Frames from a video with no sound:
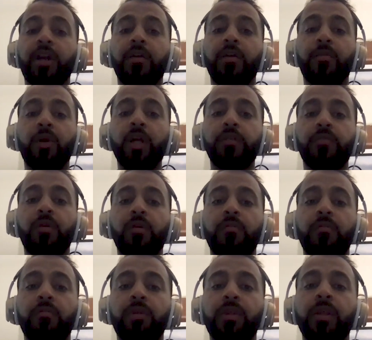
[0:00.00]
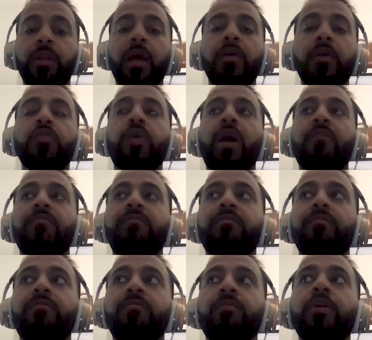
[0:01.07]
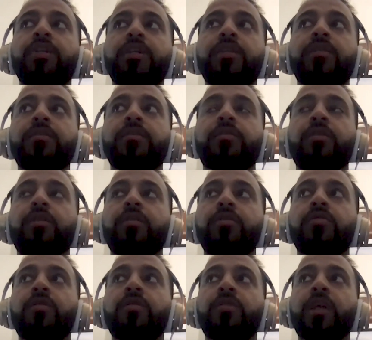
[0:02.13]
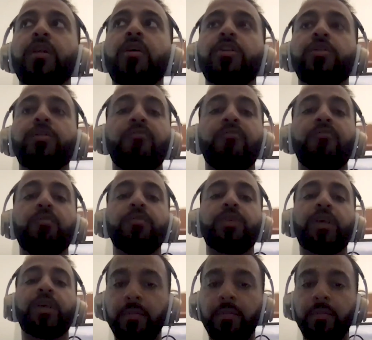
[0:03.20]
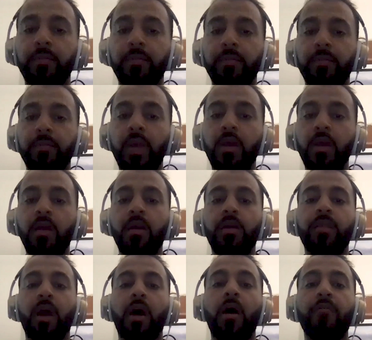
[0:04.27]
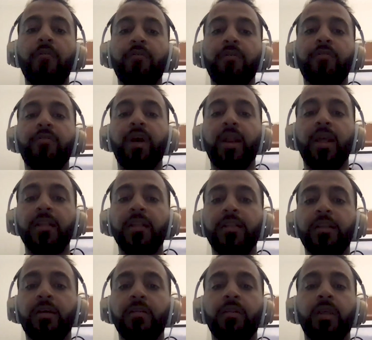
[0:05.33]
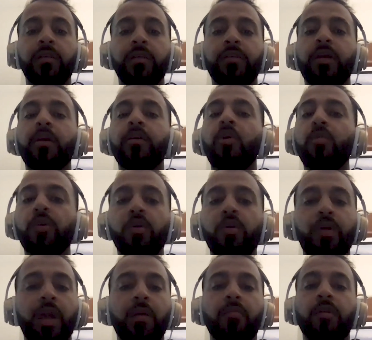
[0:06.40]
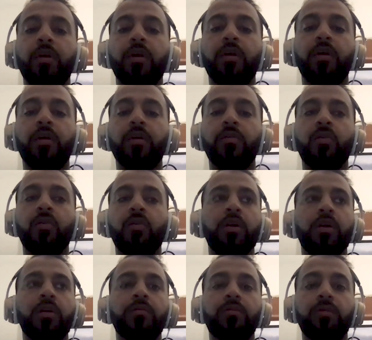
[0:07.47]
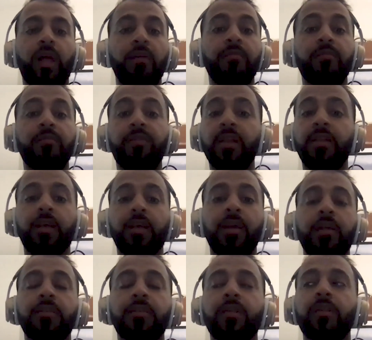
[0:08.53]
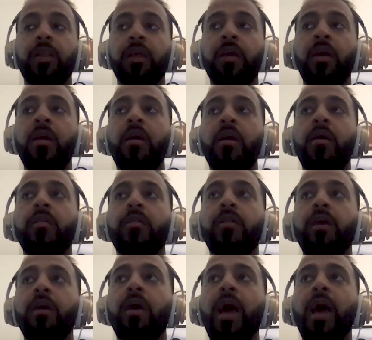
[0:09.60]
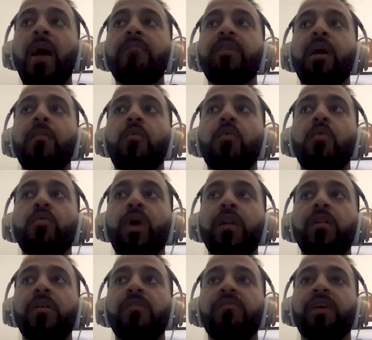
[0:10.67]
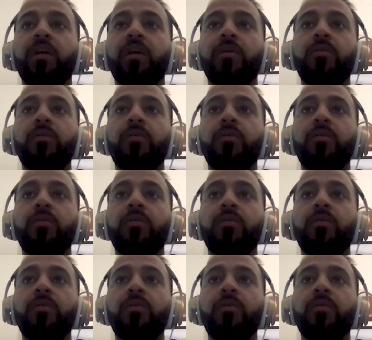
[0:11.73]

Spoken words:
scary price point, but then now you have merchants or sort of technology platforms like Affirm that offer financing on things like a GoPro camera or live event tickets, and like to have that more readily available.